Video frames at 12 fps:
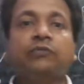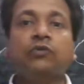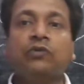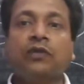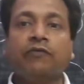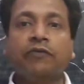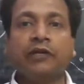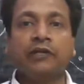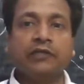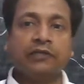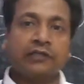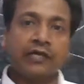both the
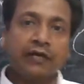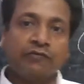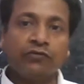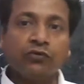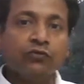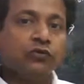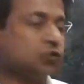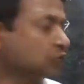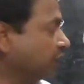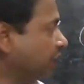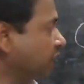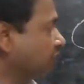fingers get fused
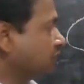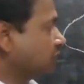together.